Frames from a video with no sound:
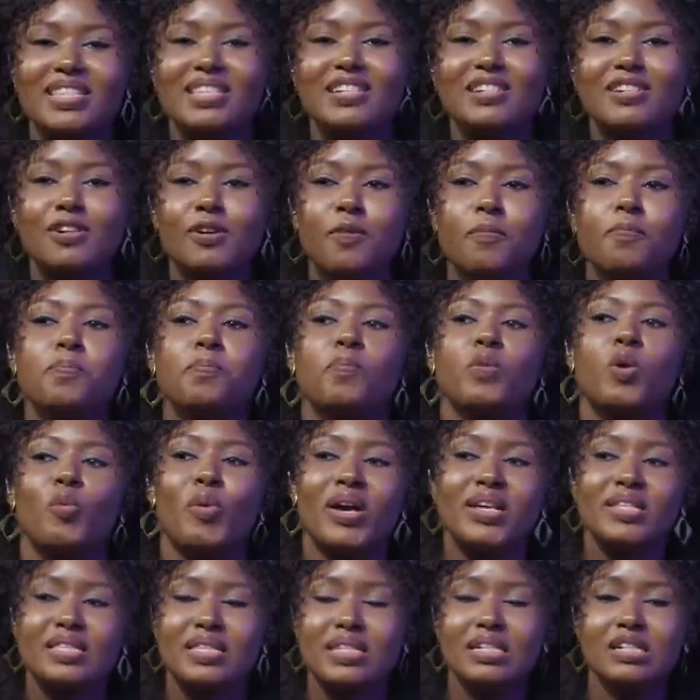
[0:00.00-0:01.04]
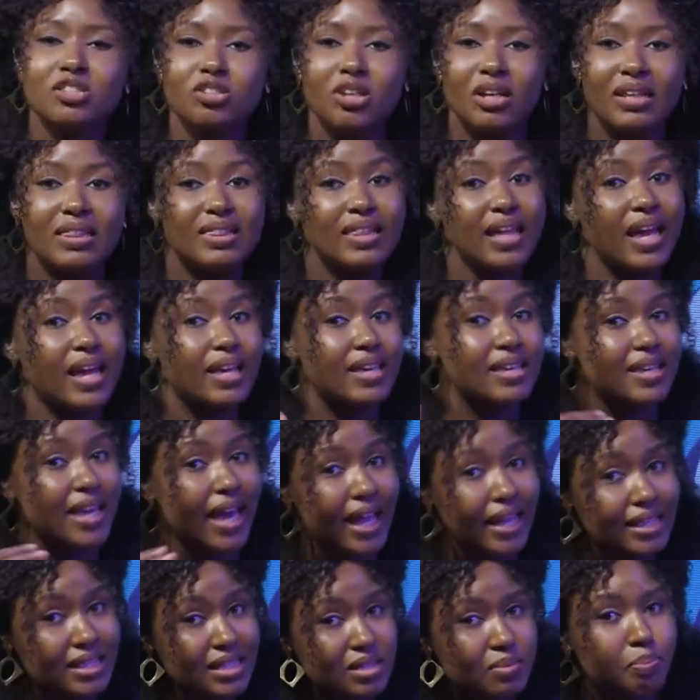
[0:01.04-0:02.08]
still, we're still not there
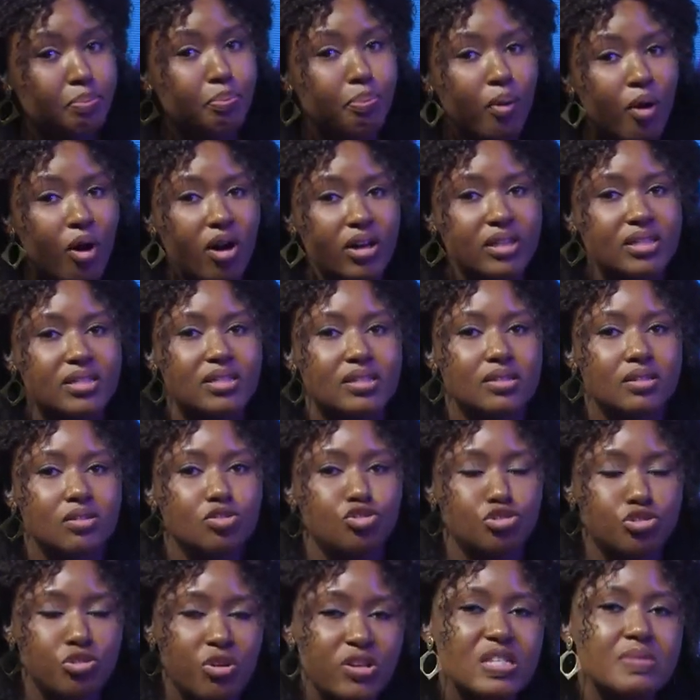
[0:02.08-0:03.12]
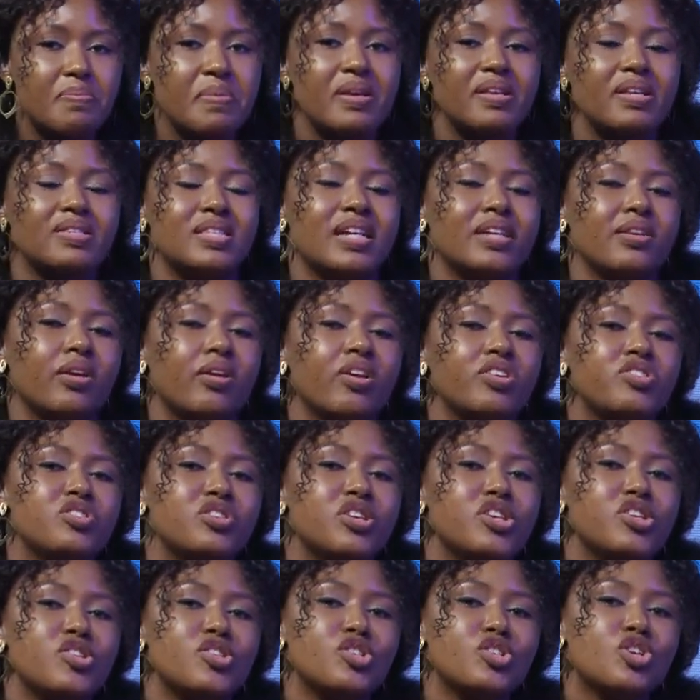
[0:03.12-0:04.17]
yet, but trust me, the technology
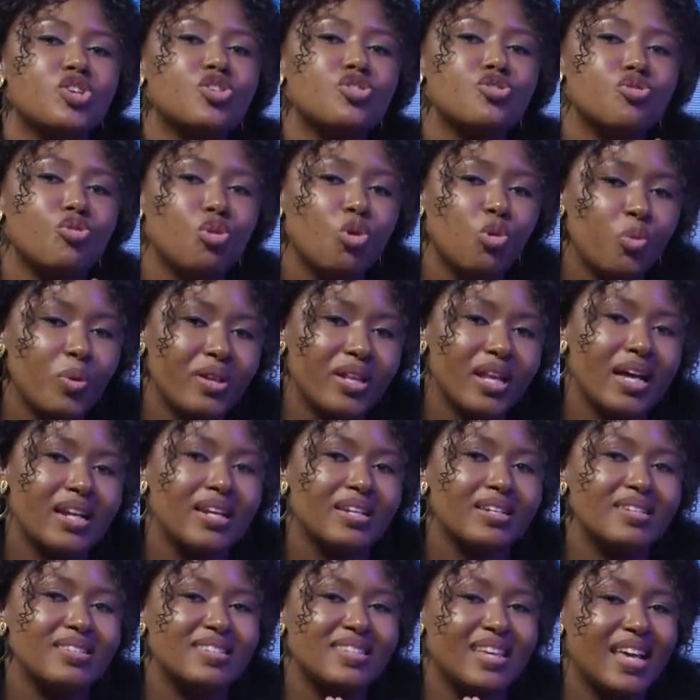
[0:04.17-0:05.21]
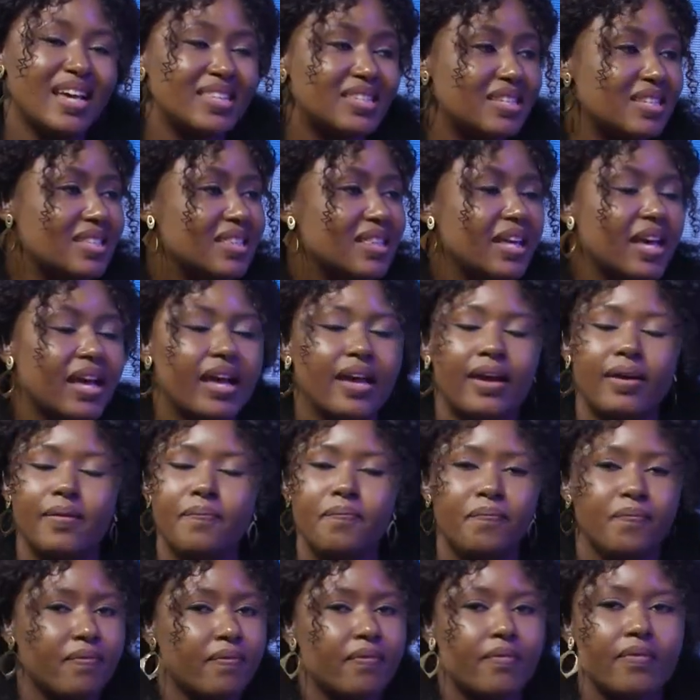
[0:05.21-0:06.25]
is growing and it is very getting there
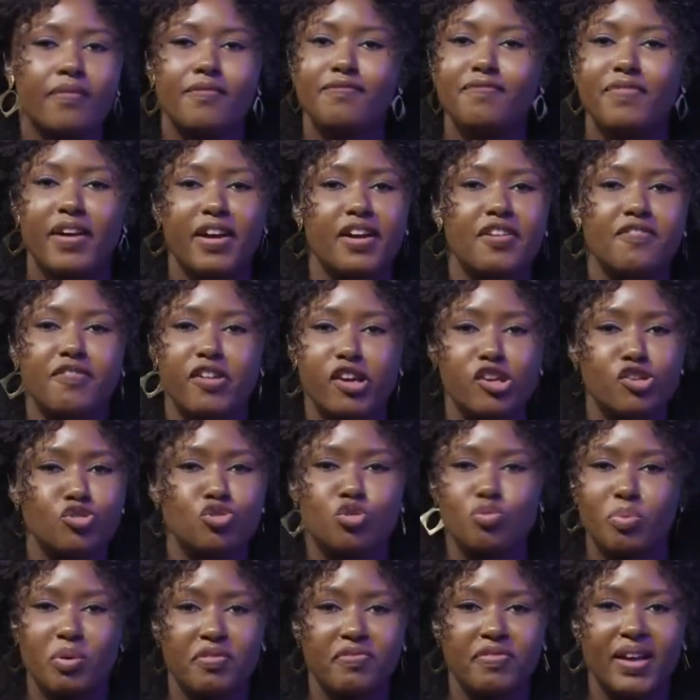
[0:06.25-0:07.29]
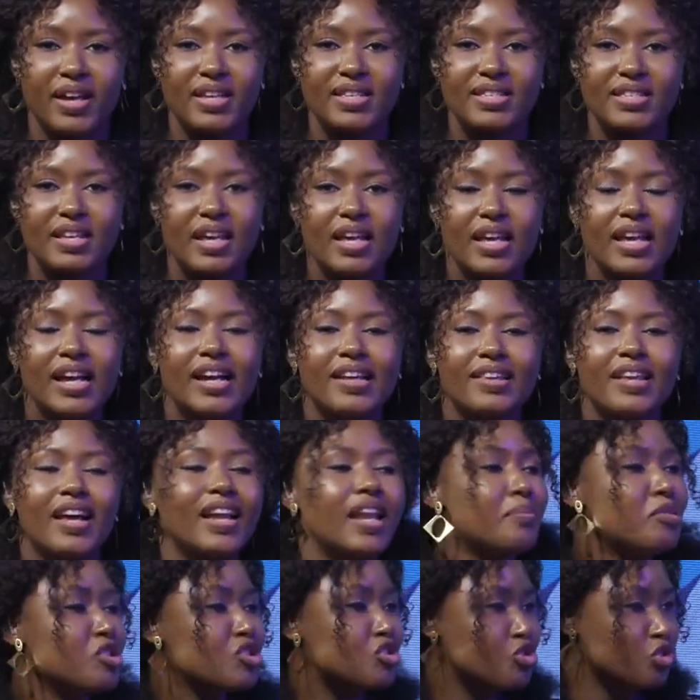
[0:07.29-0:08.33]
very, very, very super fast. fast. Now,
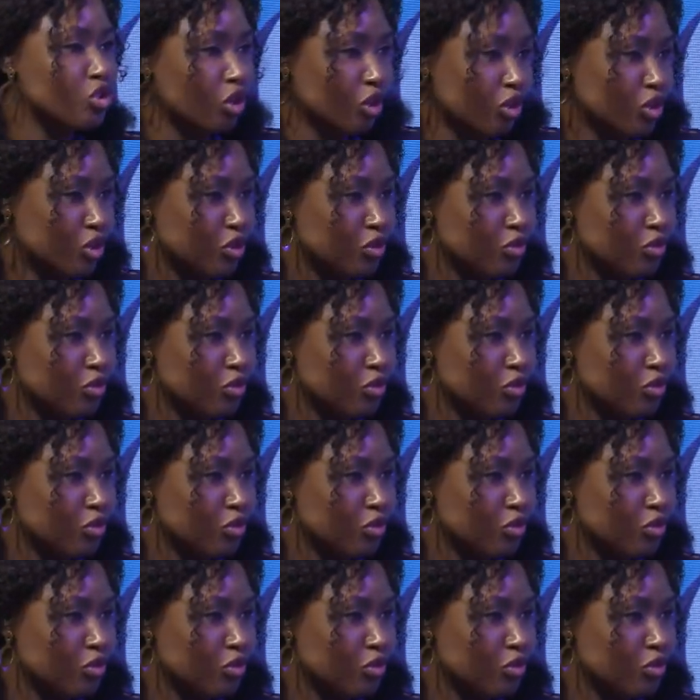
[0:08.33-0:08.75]
let me shock